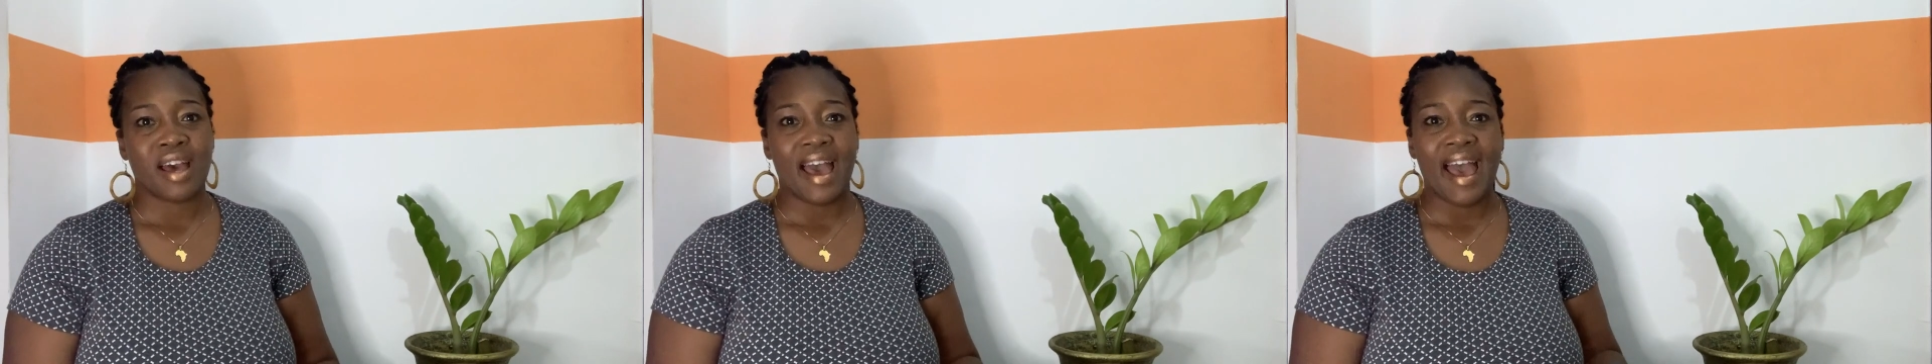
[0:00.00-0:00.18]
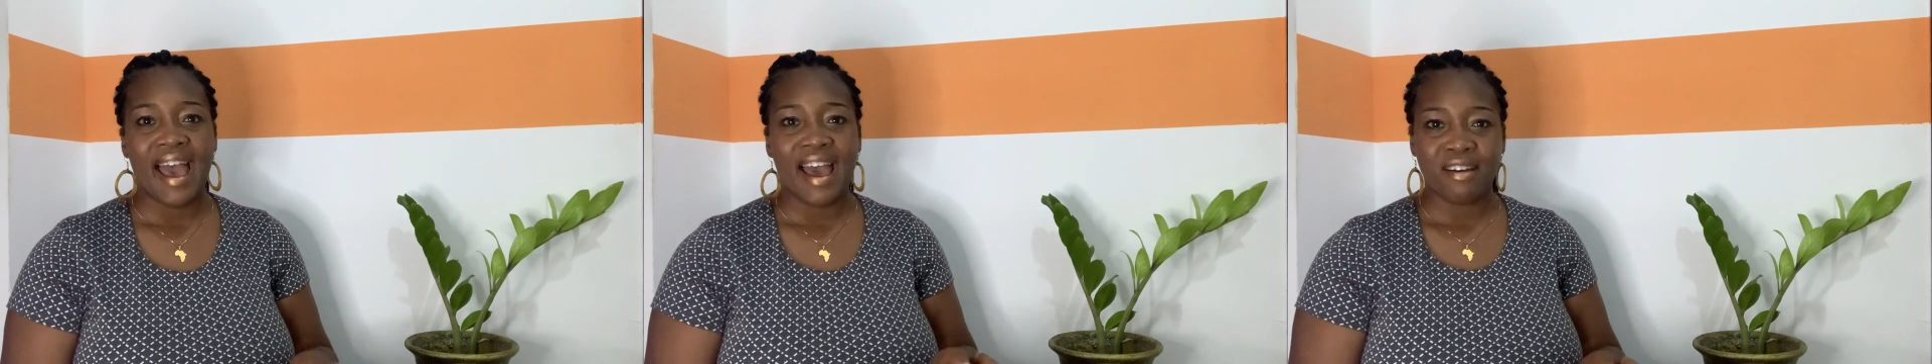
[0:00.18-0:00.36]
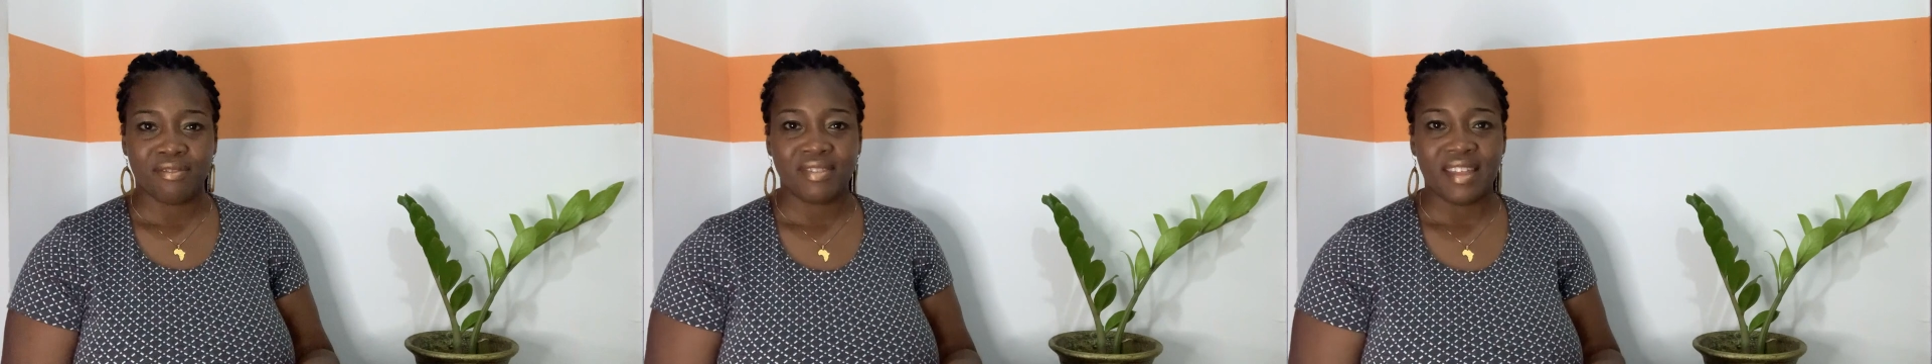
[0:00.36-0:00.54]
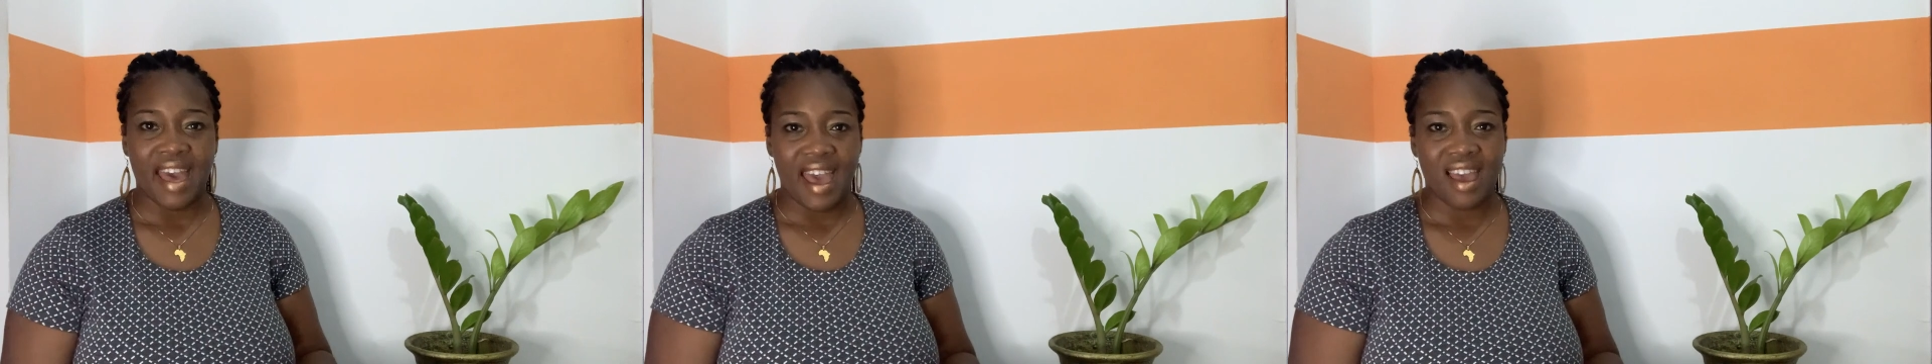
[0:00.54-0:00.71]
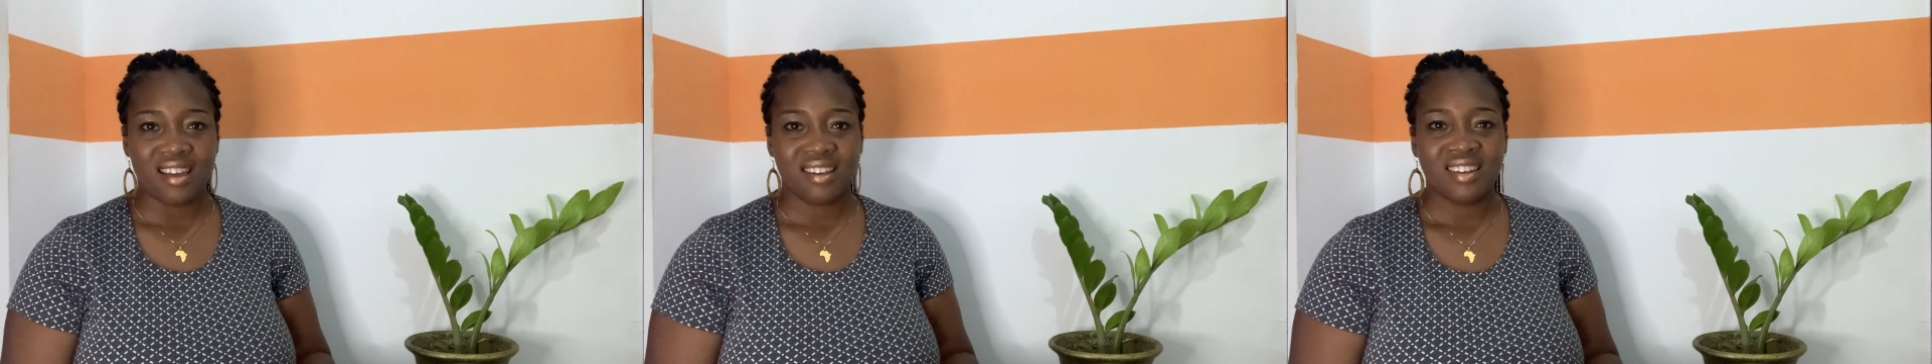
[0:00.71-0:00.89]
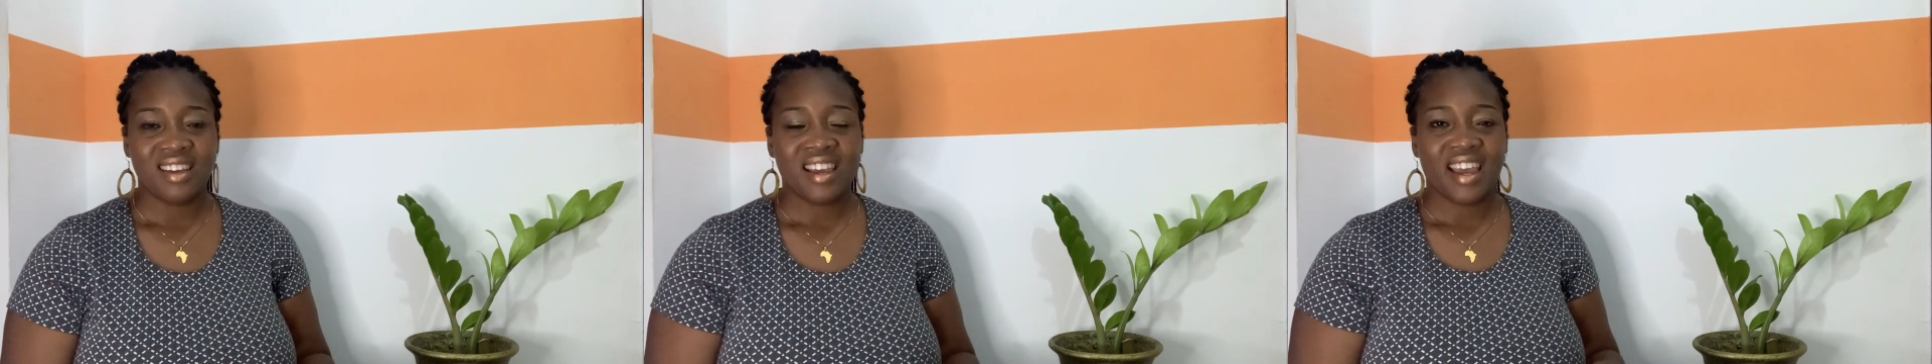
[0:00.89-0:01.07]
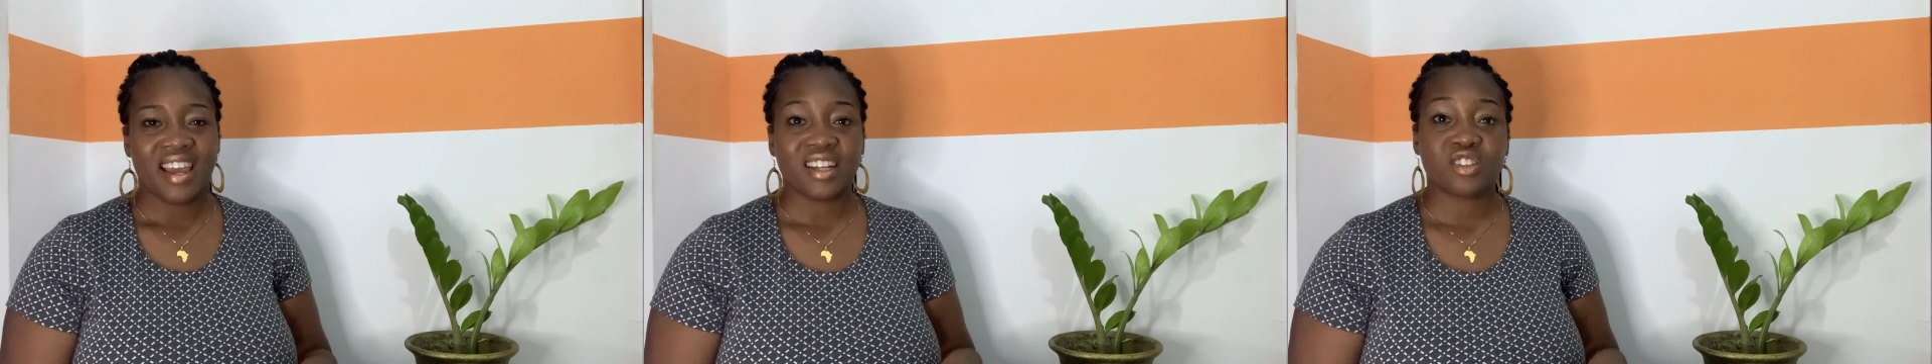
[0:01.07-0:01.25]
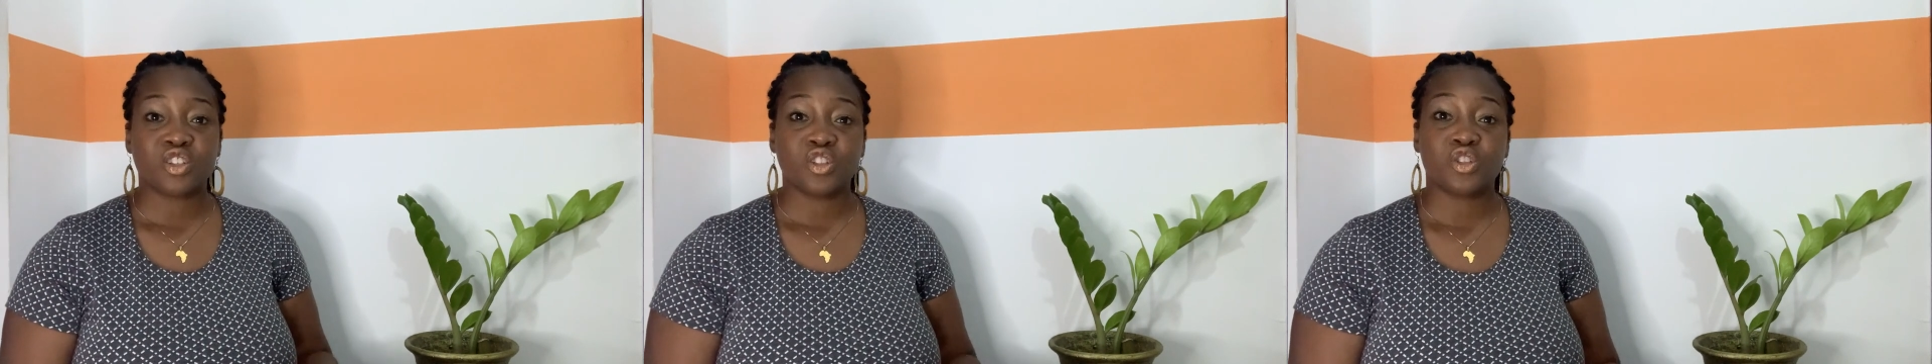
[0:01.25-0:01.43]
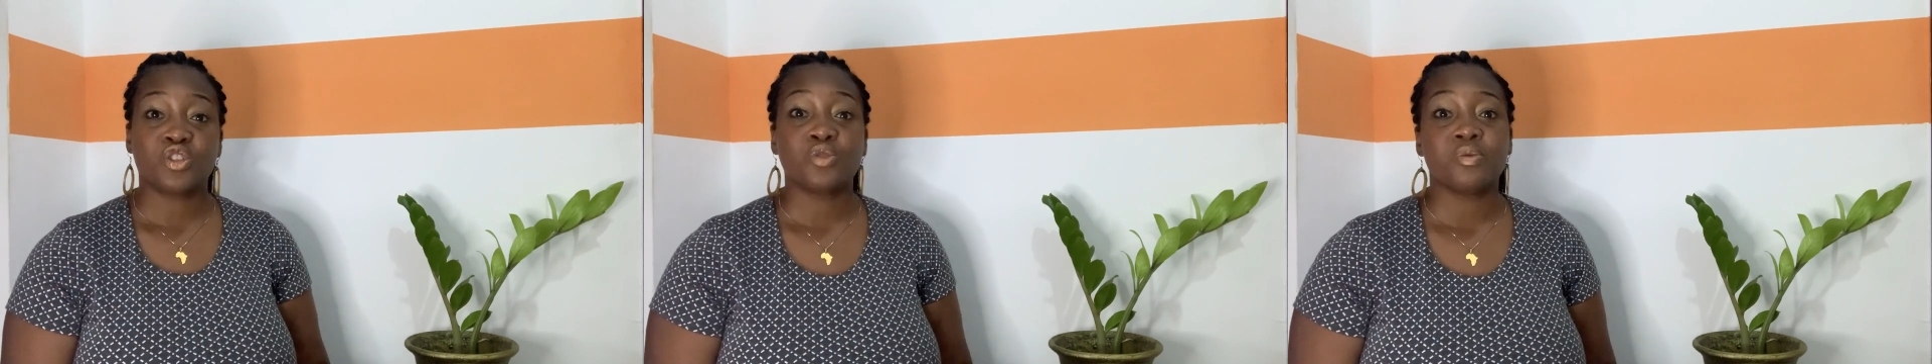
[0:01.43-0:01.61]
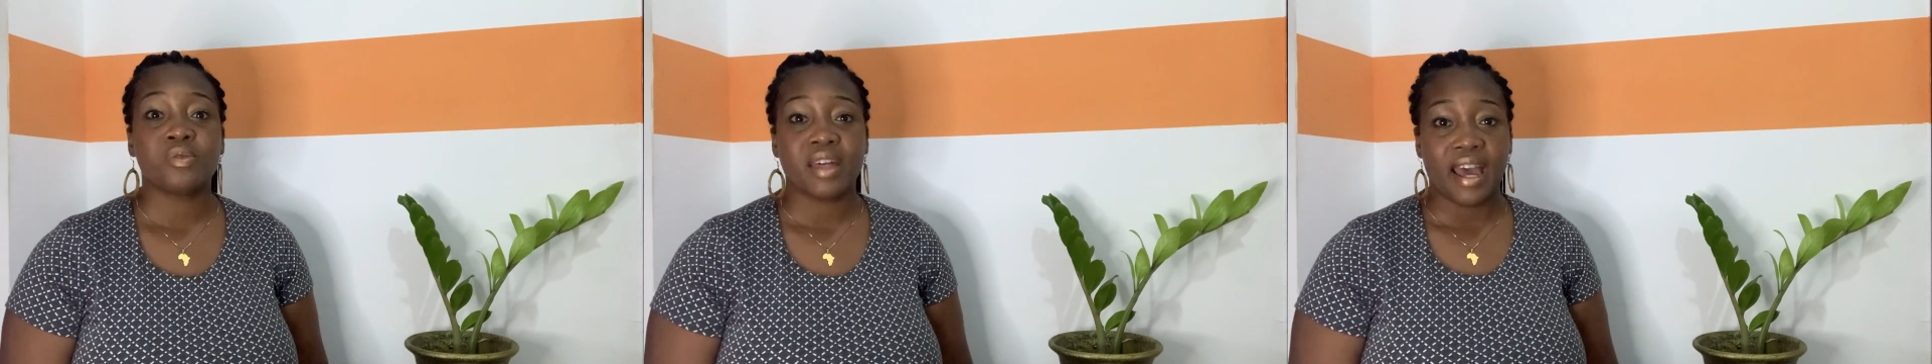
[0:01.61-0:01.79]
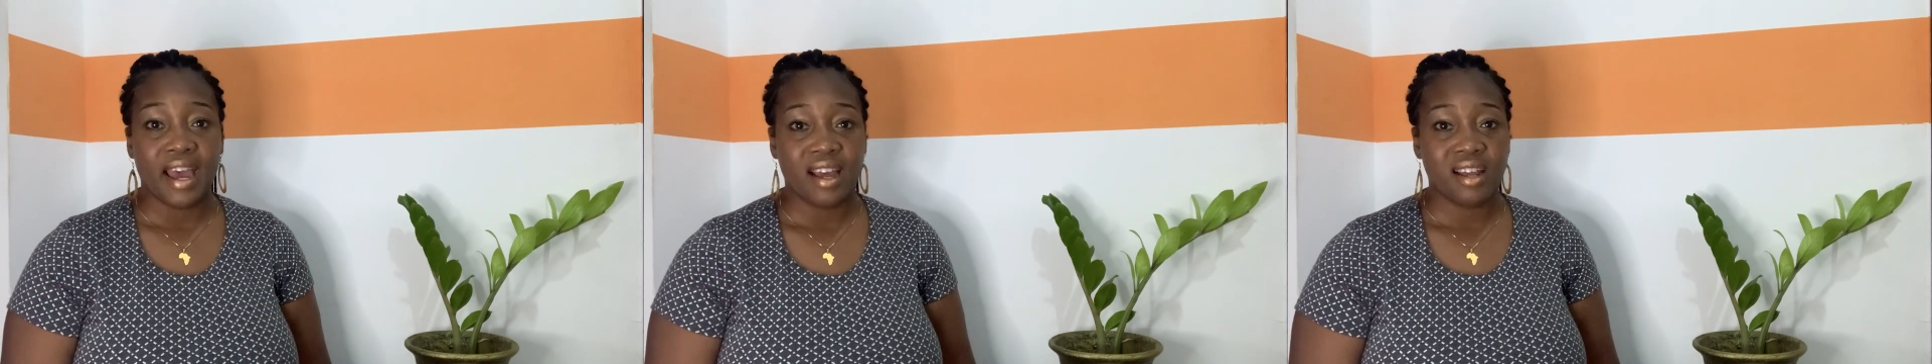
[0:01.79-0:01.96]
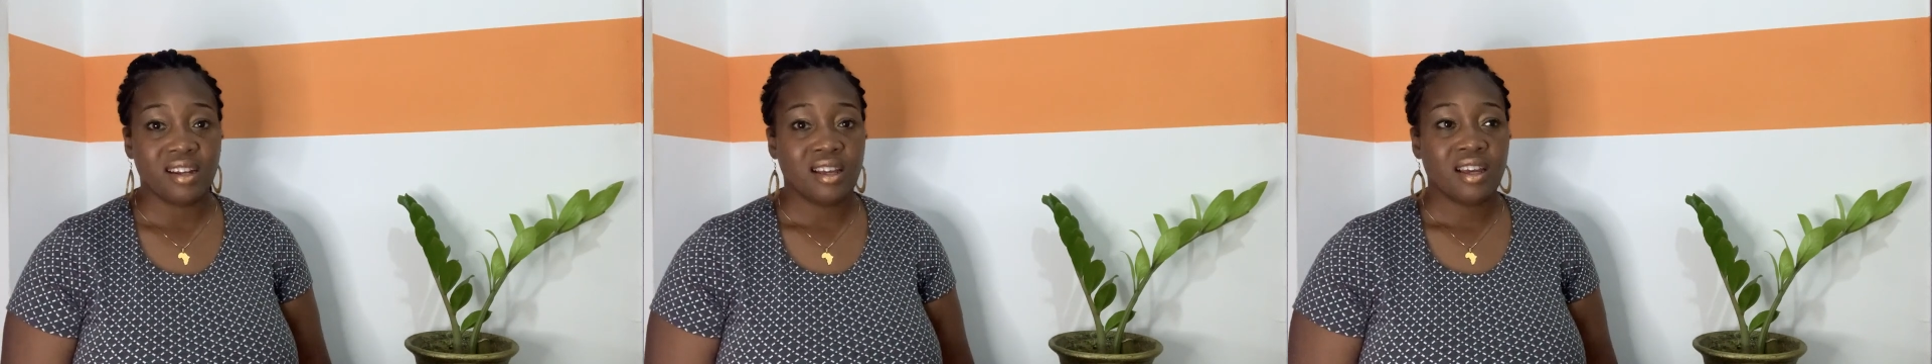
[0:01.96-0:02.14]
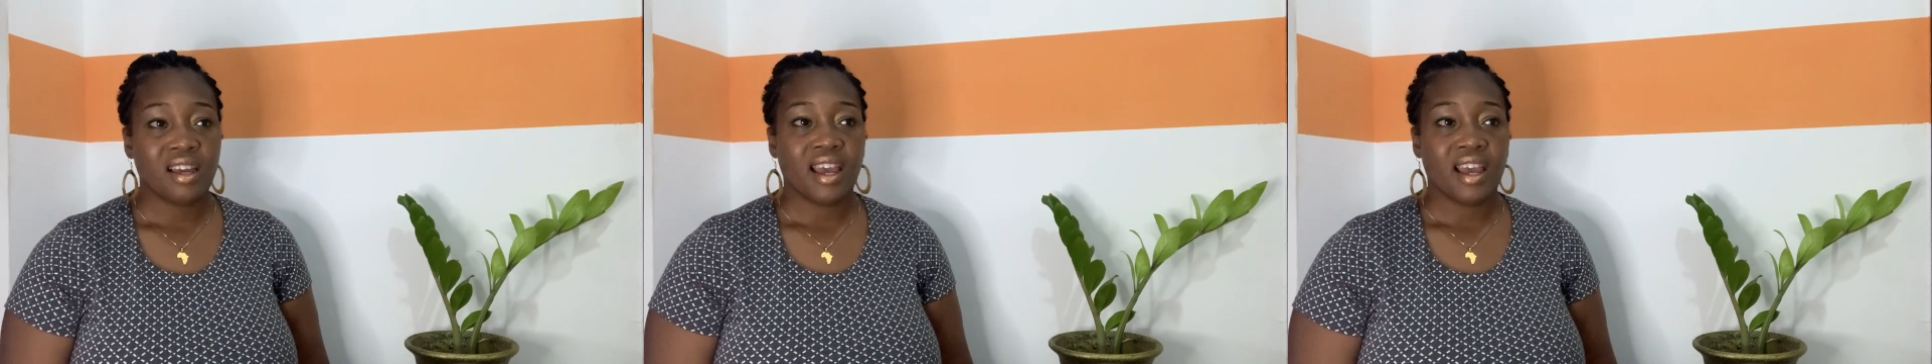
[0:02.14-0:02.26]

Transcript: have that and to do that,